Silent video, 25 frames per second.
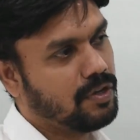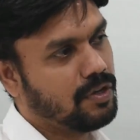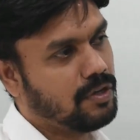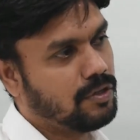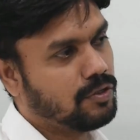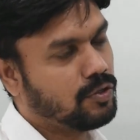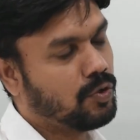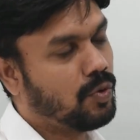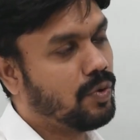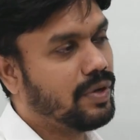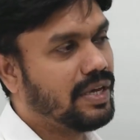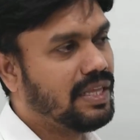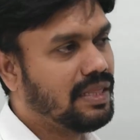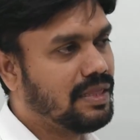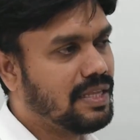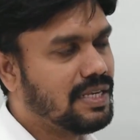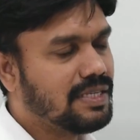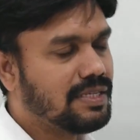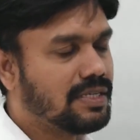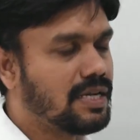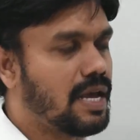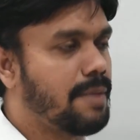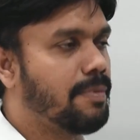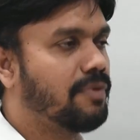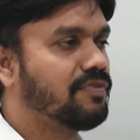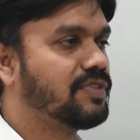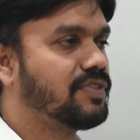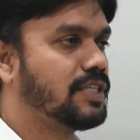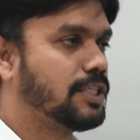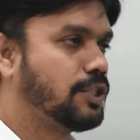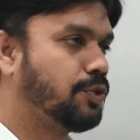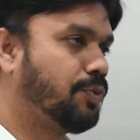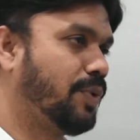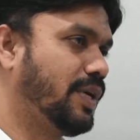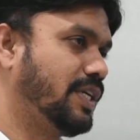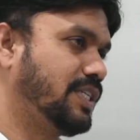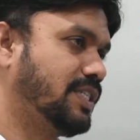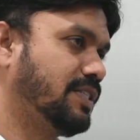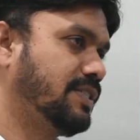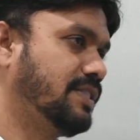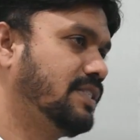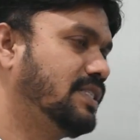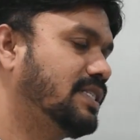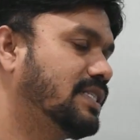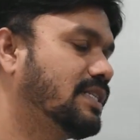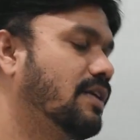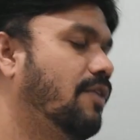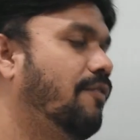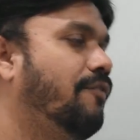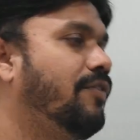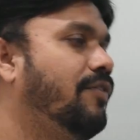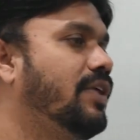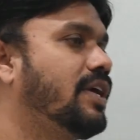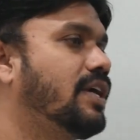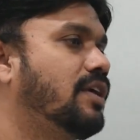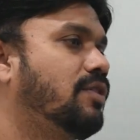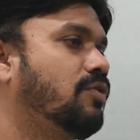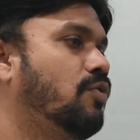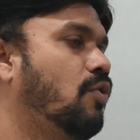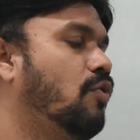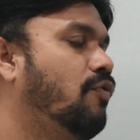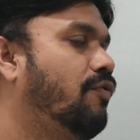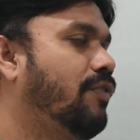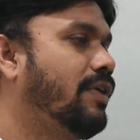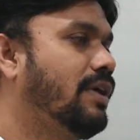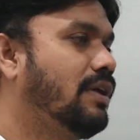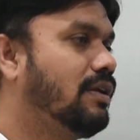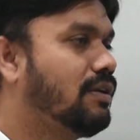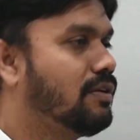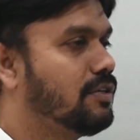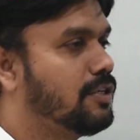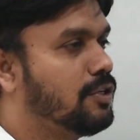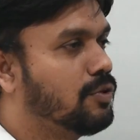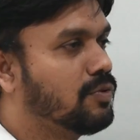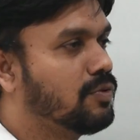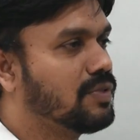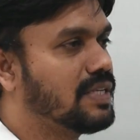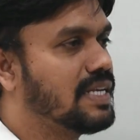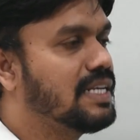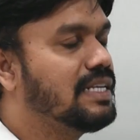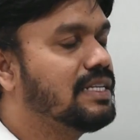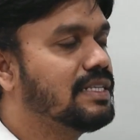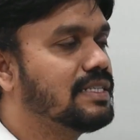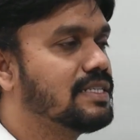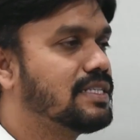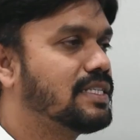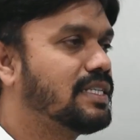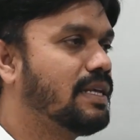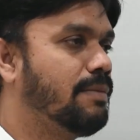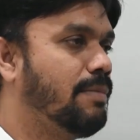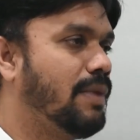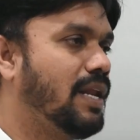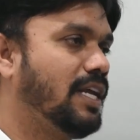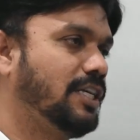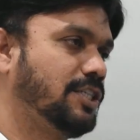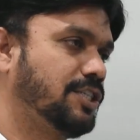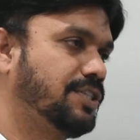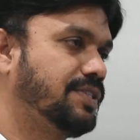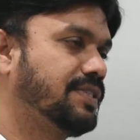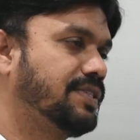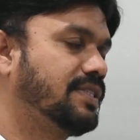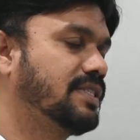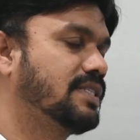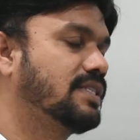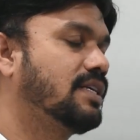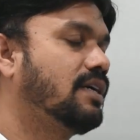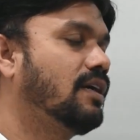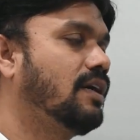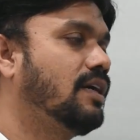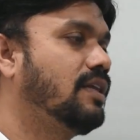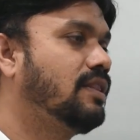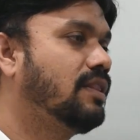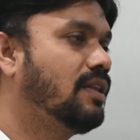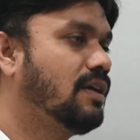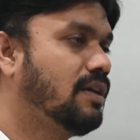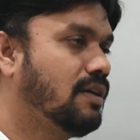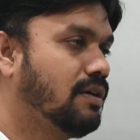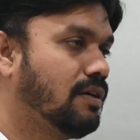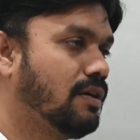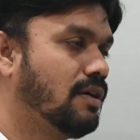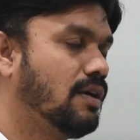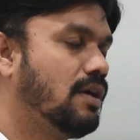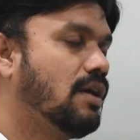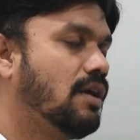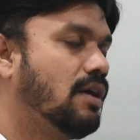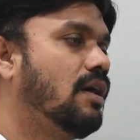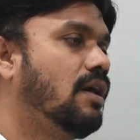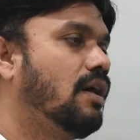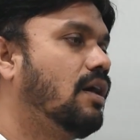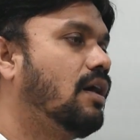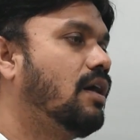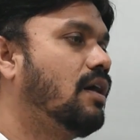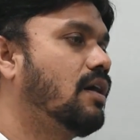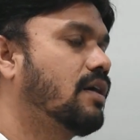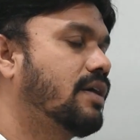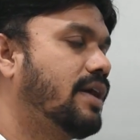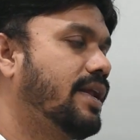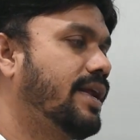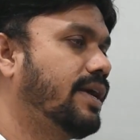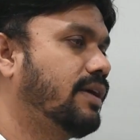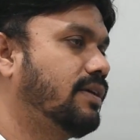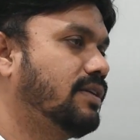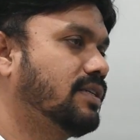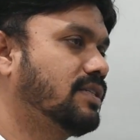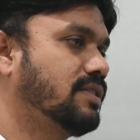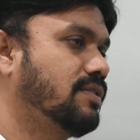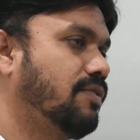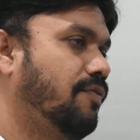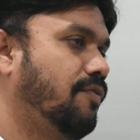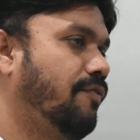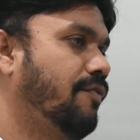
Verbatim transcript: So in this type of situations, we can go for using simulations in the uh, connectors.